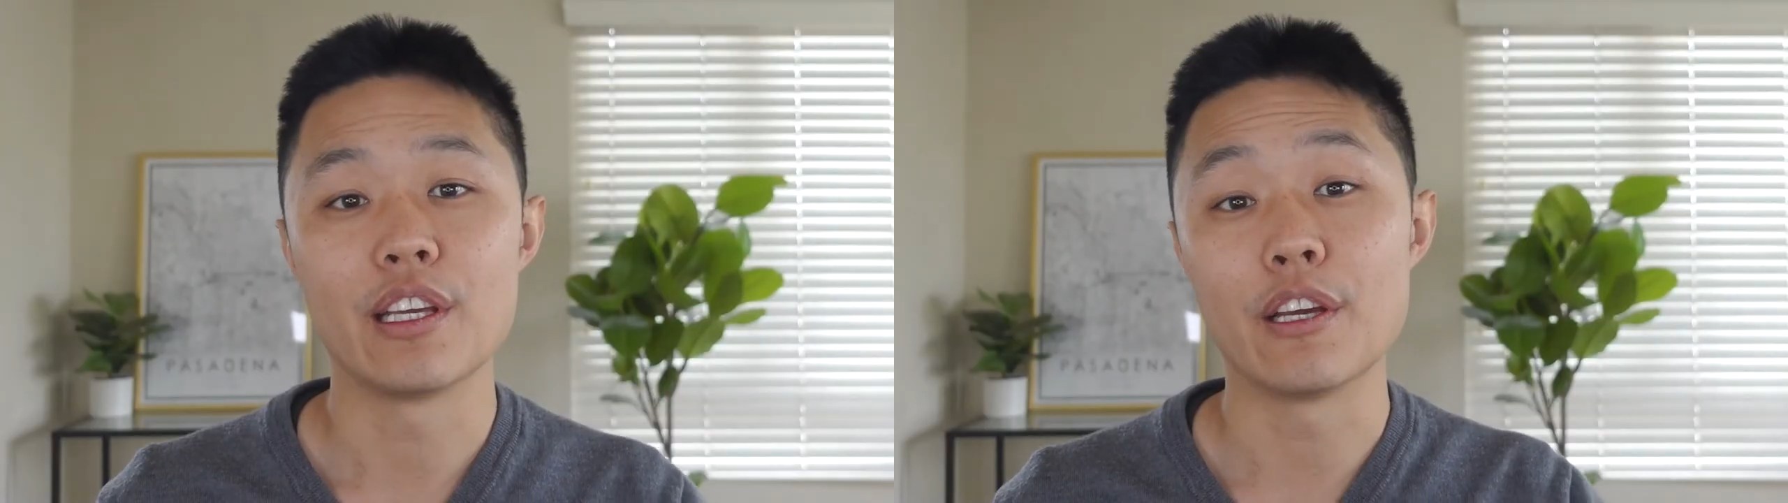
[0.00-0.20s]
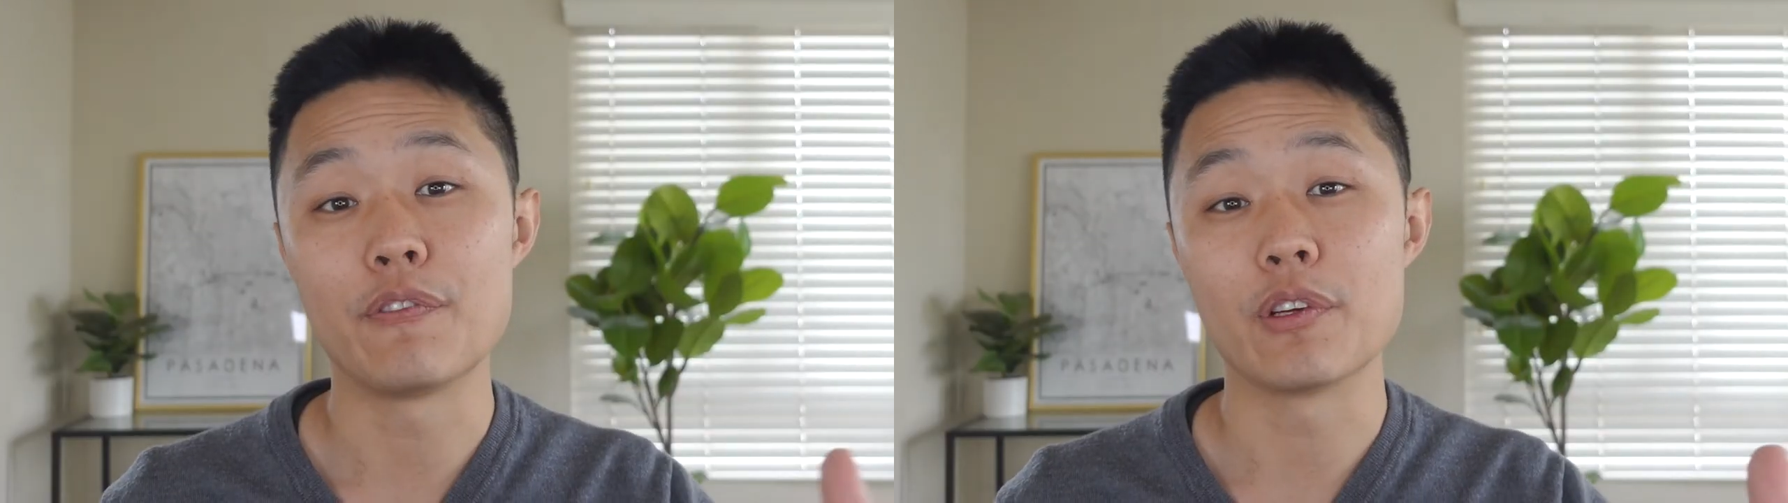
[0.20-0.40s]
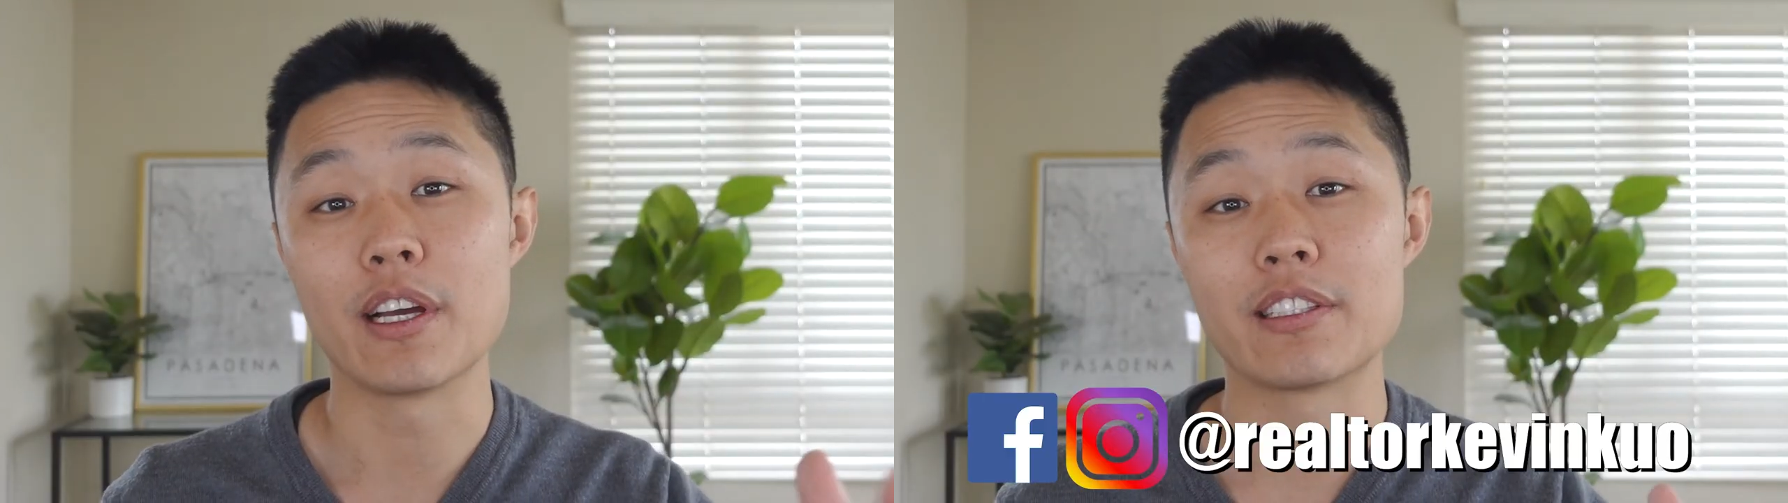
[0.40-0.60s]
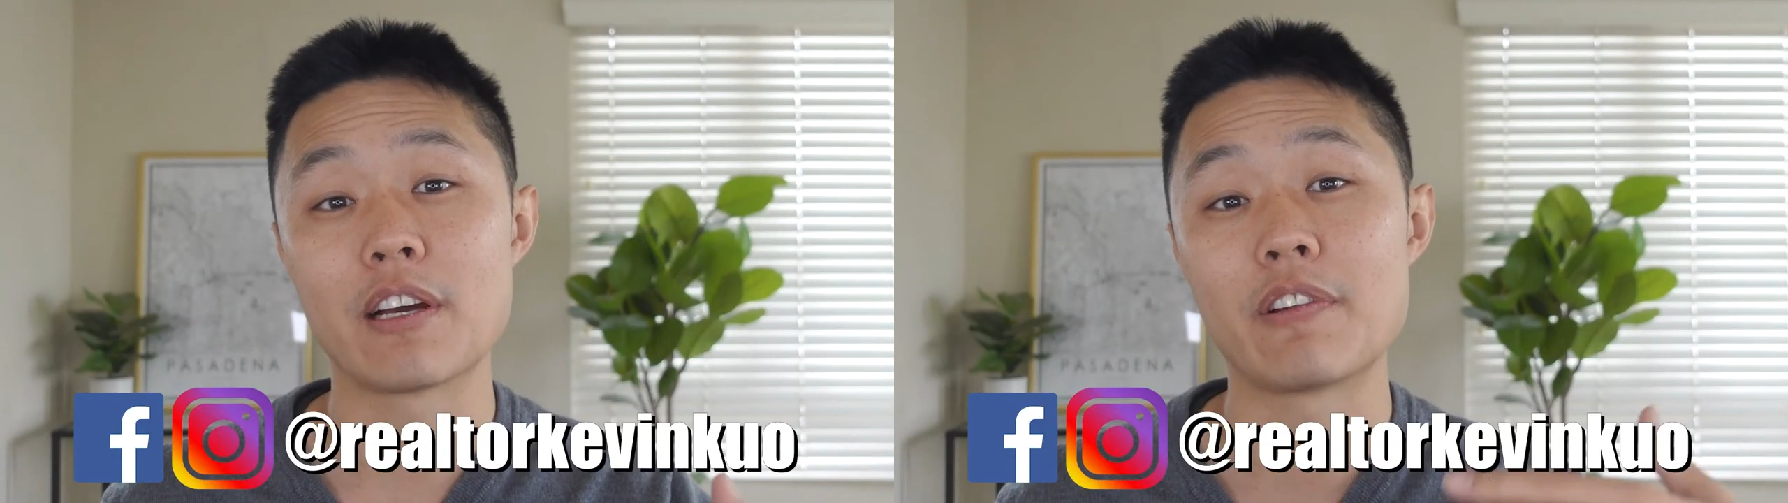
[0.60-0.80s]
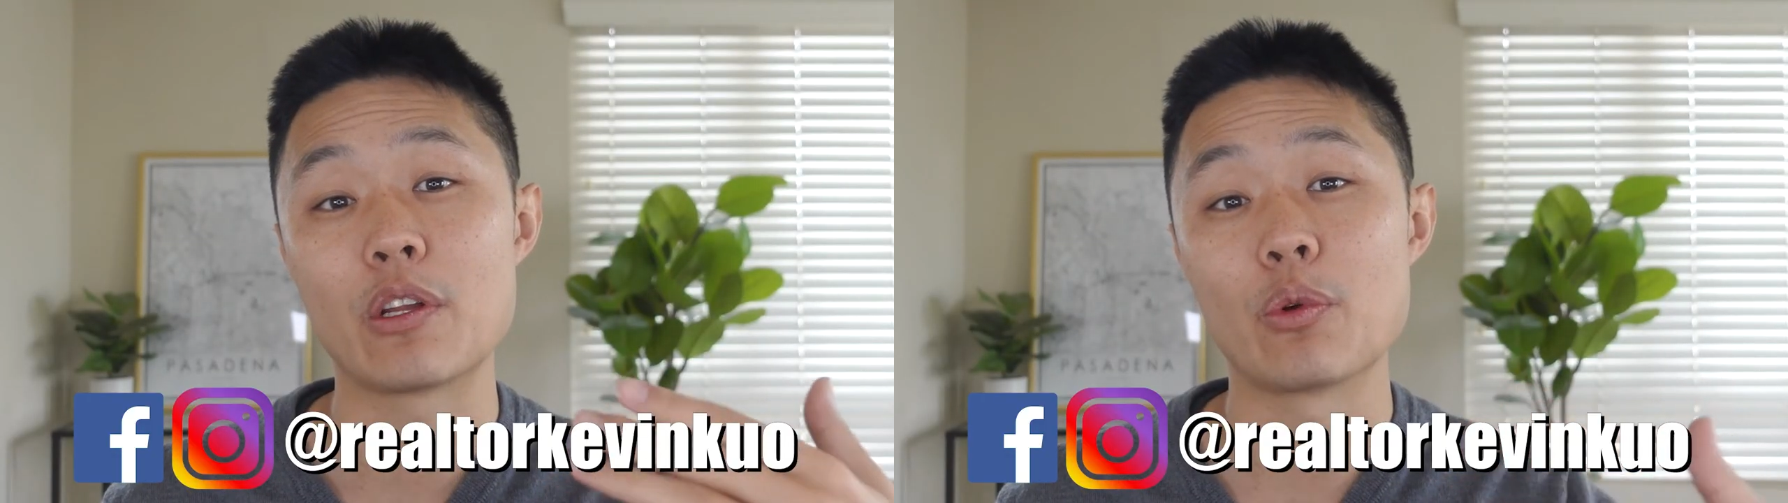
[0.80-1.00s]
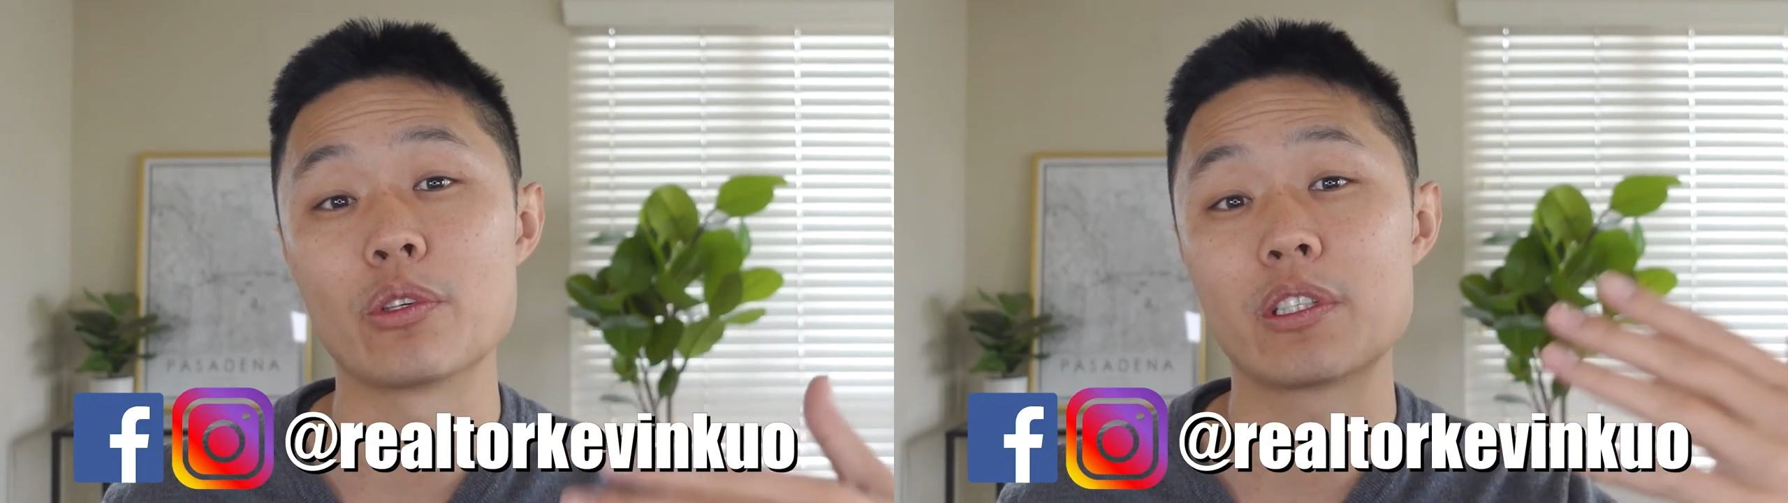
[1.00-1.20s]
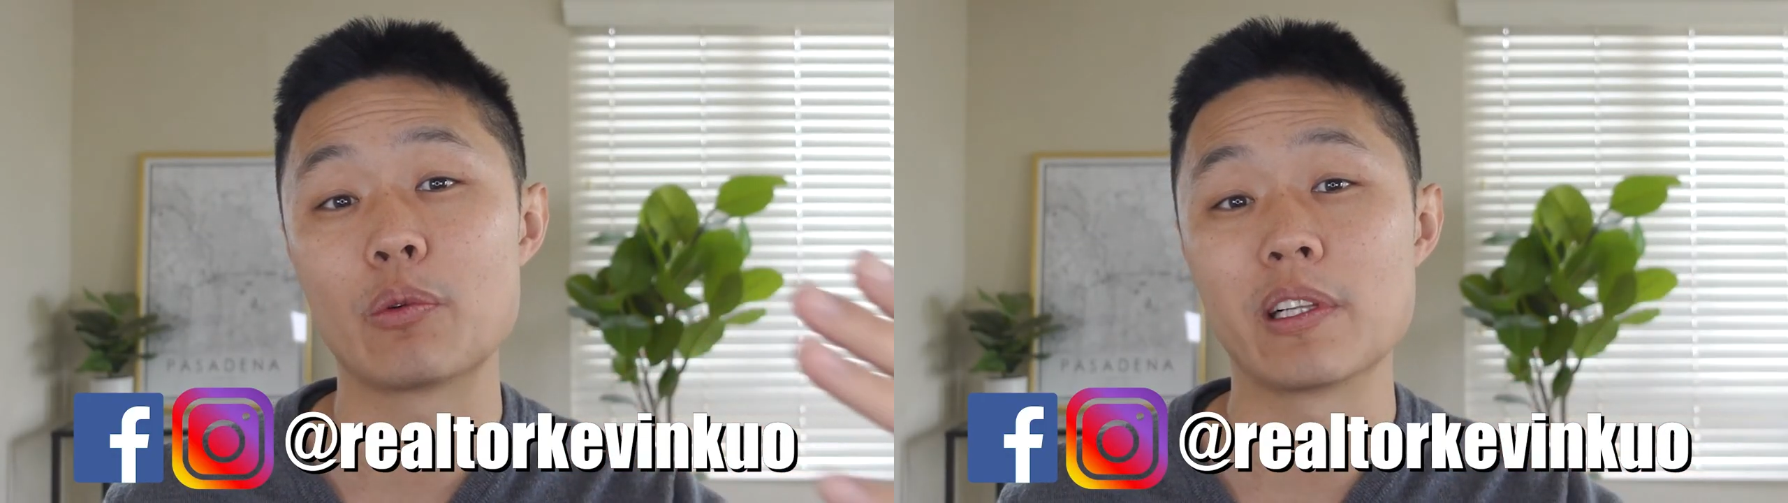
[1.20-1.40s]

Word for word: If you guys have any real estate